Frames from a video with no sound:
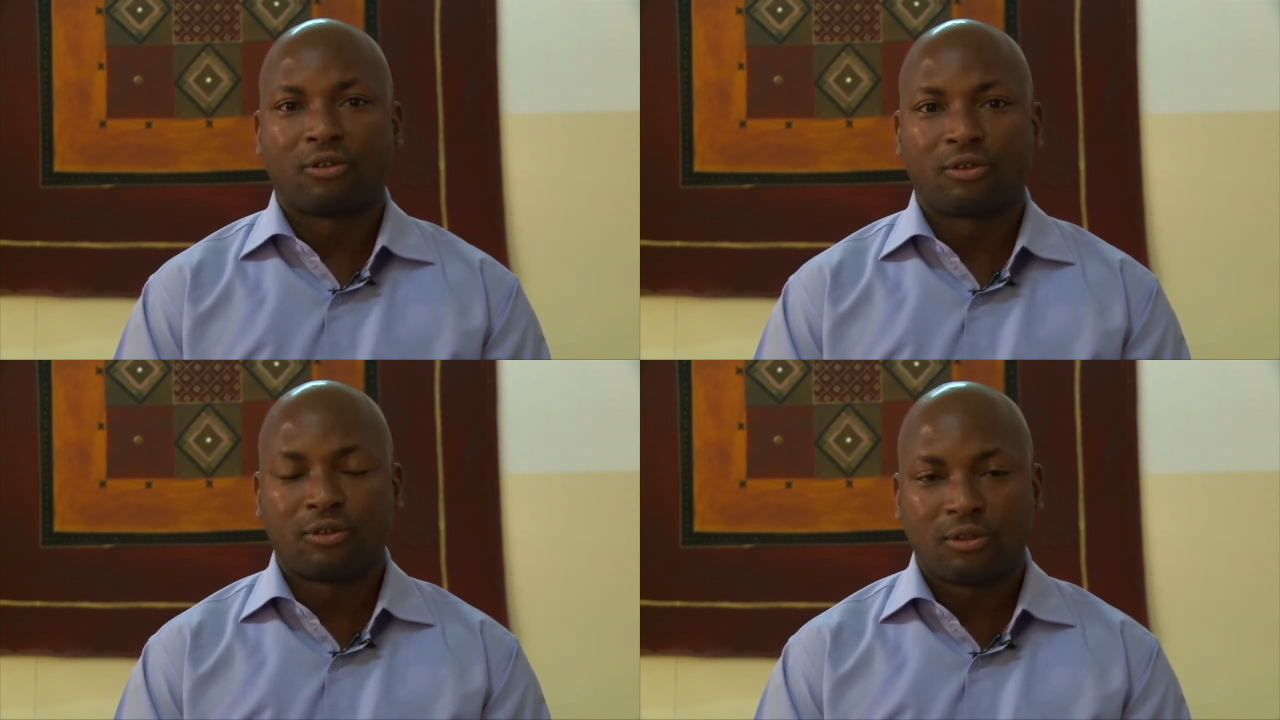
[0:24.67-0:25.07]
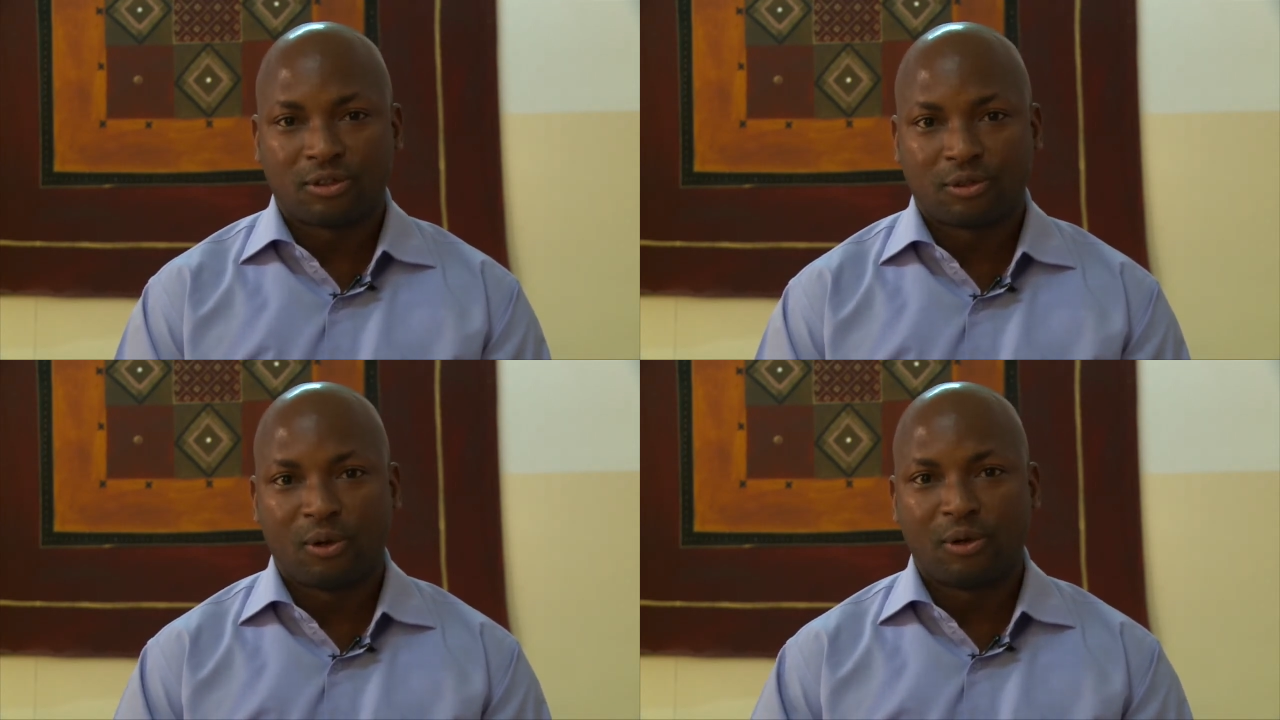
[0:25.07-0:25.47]

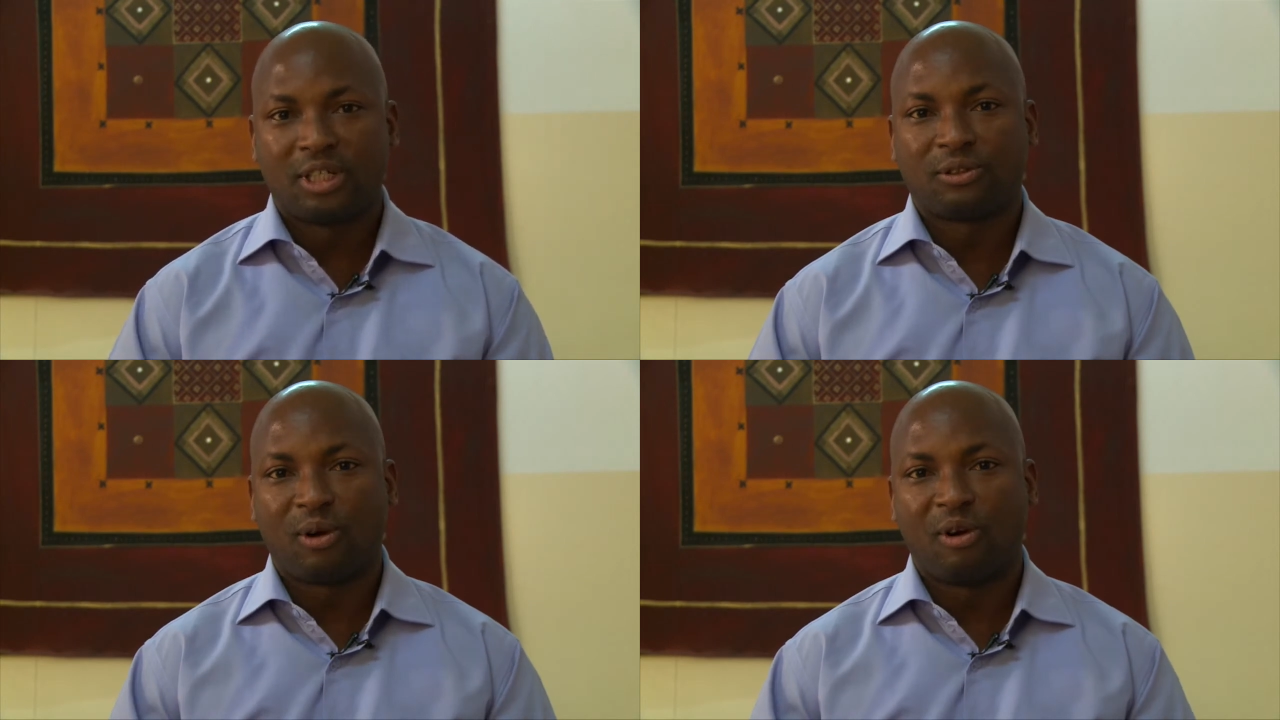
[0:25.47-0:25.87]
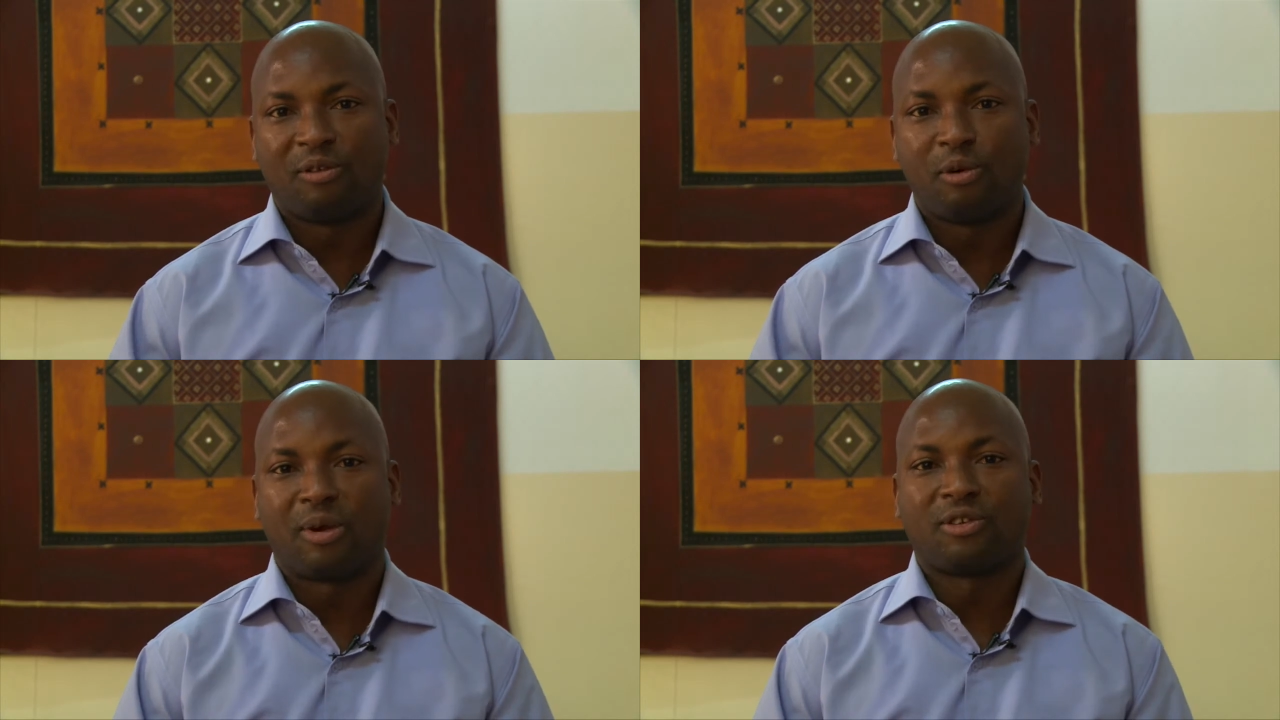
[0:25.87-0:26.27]
stories
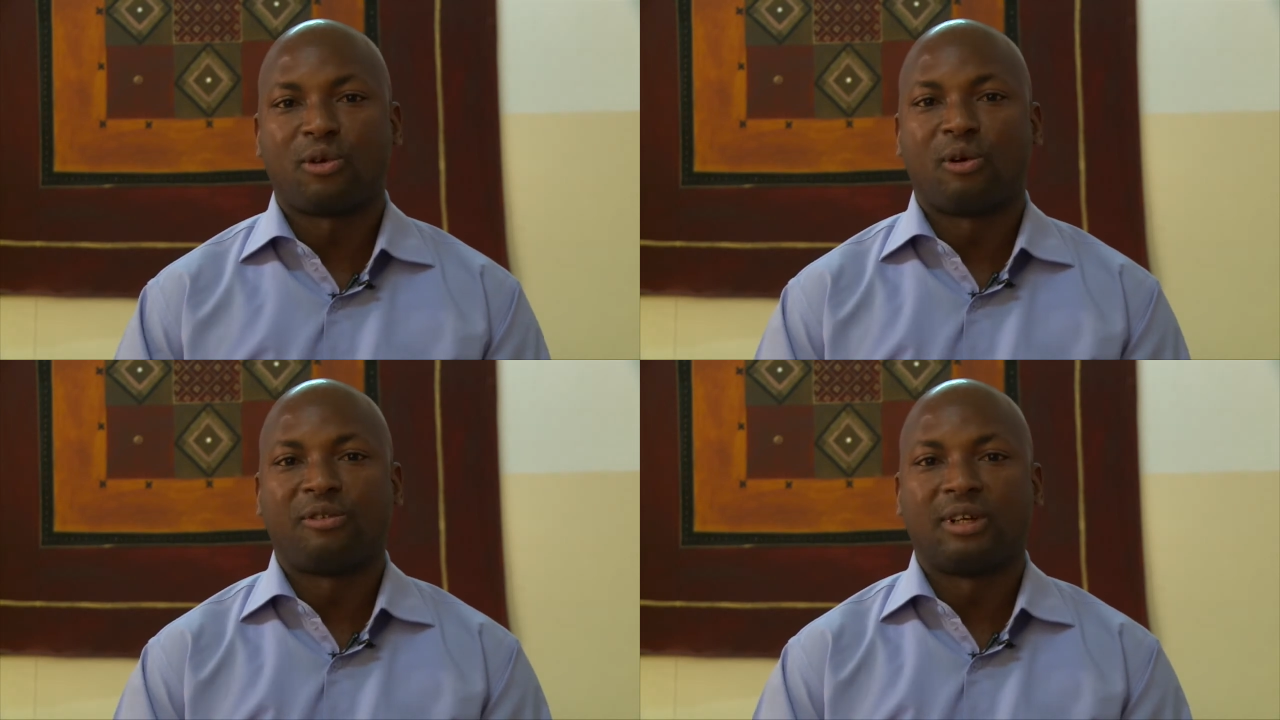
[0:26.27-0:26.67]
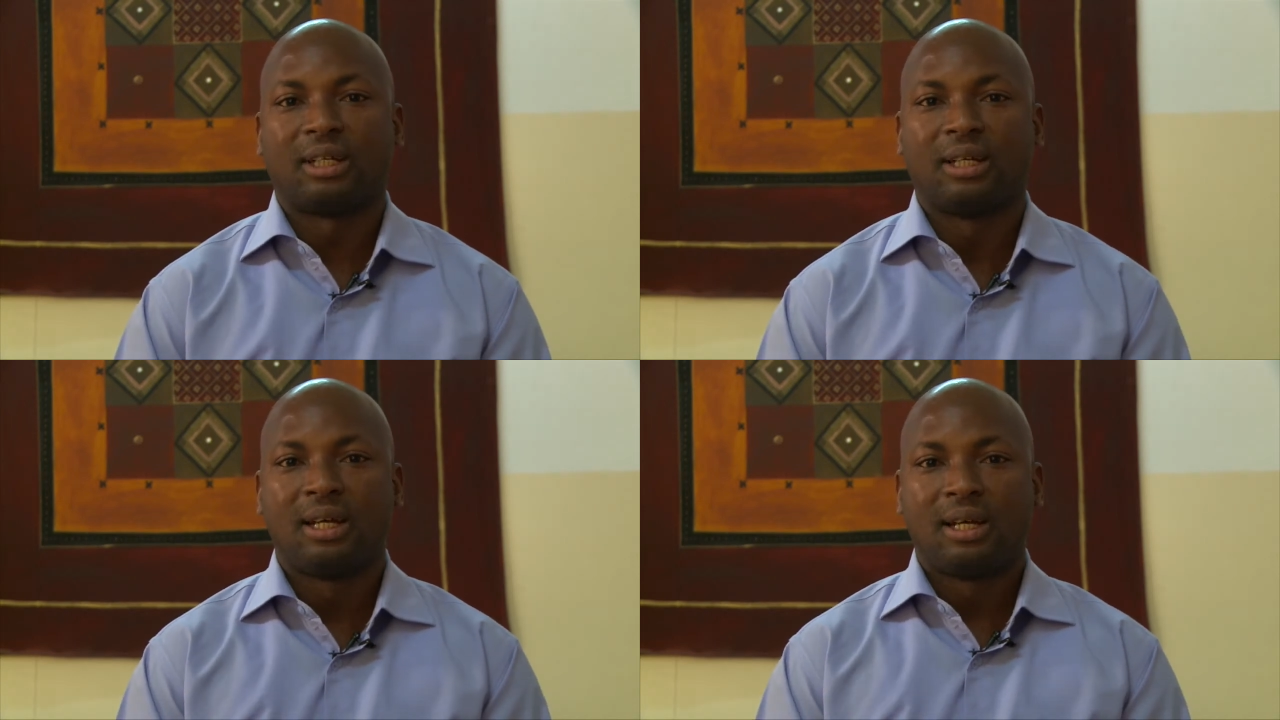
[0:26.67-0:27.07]
of human suffering.